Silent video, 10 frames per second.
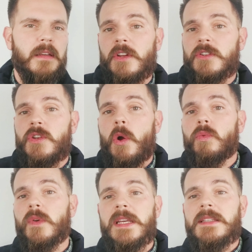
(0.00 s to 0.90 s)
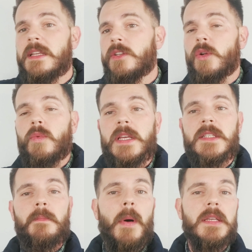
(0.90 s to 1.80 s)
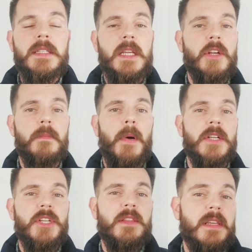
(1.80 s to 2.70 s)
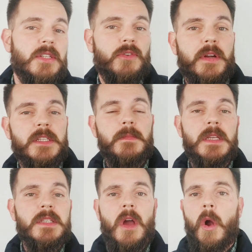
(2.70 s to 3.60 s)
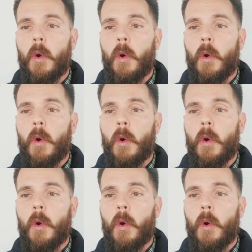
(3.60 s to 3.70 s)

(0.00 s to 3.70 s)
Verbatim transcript: There's no reason to risk busting your budget this Christmas